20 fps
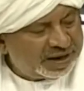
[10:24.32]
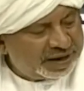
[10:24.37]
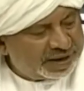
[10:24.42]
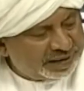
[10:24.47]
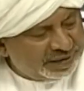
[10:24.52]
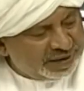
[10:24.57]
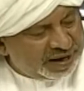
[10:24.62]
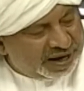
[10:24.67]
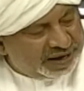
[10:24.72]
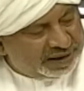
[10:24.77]

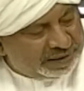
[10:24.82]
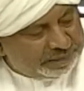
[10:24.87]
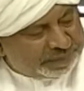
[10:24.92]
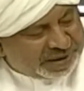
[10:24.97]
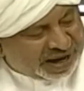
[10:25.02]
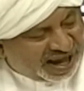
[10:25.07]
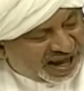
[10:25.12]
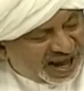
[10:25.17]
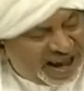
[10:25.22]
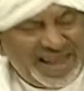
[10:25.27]
Right,
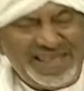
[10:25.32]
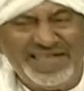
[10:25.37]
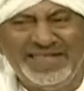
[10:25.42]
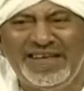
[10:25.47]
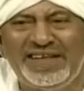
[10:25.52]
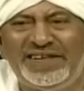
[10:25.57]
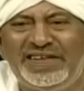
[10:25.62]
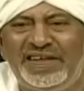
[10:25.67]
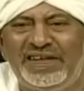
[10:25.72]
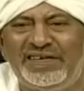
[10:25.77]
behind
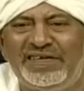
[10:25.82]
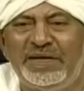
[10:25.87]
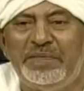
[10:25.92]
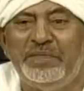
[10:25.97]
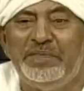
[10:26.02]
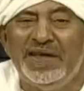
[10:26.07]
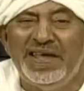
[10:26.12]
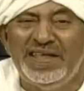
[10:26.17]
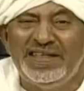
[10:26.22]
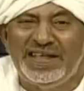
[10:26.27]
the teeth,
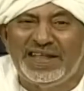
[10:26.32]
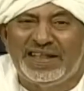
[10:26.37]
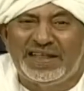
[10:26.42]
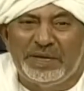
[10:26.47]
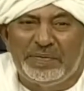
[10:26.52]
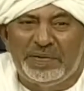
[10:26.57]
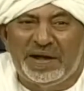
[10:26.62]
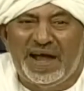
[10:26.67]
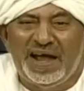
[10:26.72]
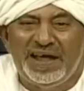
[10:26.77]

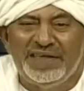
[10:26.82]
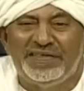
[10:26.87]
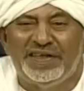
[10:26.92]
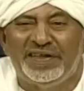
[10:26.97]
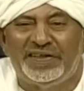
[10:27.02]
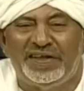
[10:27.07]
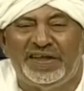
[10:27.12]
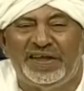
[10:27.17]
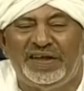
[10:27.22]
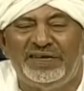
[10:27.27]
immediately behind
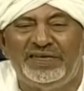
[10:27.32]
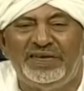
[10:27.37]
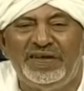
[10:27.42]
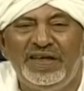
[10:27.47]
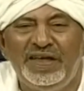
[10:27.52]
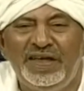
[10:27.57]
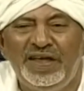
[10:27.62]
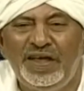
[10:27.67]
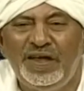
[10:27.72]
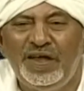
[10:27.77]
the teeth,
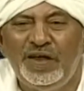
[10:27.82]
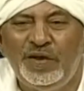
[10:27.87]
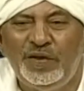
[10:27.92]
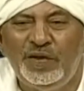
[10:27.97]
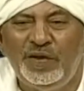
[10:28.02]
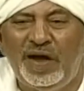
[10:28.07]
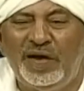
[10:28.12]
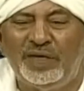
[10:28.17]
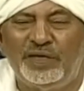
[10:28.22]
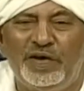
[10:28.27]

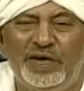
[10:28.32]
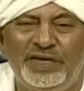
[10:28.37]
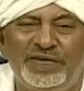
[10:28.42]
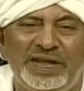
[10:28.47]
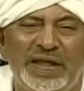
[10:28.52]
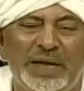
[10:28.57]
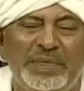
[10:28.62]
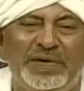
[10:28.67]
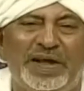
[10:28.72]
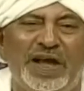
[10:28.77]
you have got
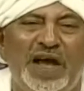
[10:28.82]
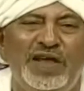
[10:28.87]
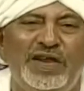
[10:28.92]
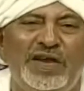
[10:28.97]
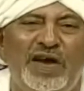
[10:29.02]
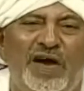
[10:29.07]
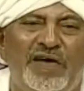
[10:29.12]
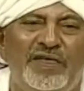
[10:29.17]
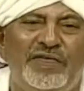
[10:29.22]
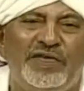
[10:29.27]
some kind
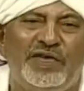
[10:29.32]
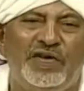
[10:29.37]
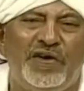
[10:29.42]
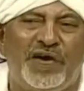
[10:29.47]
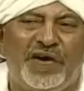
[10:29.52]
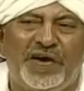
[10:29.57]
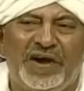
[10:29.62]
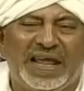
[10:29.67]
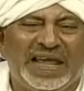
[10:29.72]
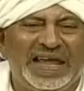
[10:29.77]
of
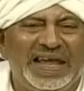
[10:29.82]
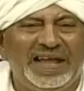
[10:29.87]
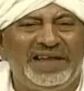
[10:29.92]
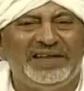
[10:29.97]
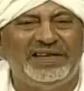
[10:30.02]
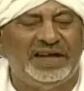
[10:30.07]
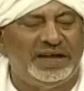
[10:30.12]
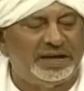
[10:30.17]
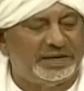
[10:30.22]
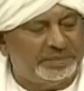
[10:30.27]

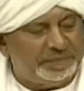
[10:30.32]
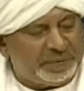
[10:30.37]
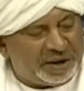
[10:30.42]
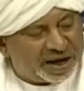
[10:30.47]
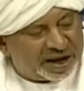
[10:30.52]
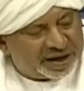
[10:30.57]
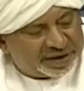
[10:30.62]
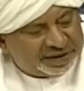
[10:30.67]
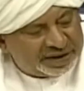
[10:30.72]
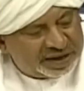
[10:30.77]
corrugated
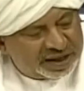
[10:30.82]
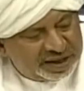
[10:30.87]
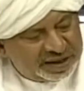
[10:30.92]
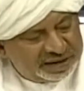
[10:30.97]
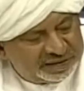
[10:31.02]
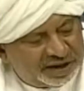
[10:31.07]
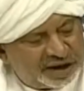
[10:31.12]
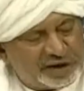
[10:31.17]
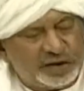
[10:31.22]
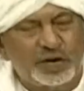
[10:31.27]
part
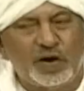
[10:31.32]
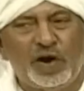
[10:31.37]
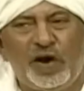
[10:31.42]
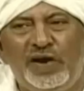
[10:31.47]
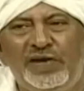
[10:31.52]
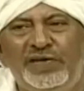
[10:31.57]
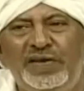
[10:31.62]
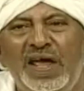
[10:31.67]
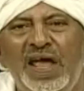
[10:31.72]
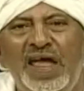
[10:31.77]
that is
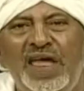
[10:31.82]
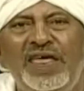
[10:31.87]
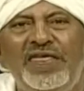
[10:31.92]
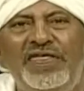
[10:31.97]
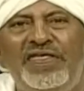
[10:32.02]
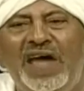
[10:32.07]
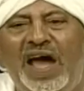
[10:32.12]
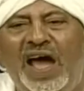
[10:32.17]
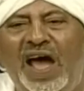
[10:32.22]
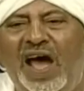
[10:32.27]
called
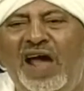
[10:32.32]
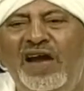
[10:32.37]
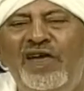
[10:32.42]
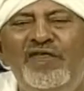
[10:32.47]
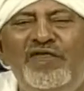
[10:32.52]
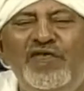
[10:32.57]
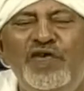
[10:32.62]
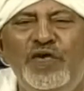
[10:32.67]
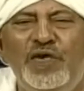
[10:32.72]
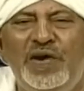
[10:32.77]
the
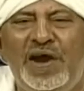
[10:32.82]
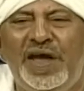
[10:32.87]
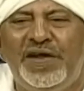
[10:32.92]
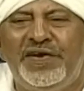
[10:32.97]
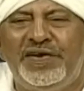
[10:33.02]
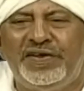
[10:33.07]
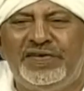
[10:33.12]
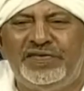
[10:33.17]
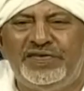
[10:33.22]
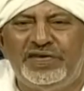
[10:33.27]

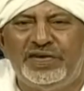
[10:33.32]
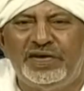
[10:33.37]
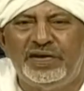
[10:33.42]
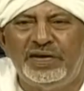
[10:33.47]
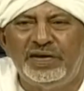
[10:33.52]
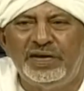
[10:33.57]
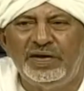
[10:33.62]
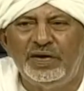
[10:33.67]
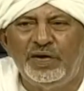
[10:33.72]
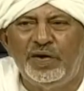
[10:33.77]
alveolar ridge,
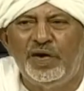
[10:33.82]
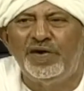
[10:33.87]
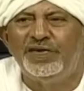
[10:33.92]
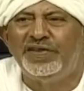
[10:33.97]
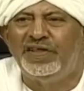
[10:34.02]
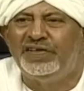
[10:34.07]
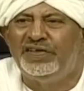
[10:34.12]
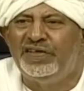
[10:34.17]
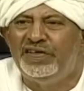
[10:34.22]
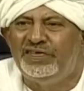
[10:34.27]
or
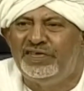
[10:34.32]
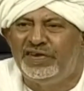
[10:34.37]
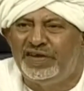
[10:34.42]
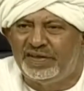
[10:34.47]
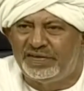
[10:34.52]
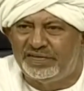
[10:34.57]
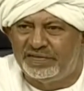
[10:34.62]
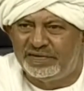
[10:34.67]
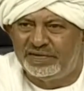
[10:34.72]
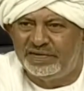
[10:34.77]
the teeth
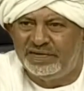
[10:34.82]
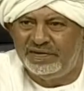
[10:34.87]
ridge.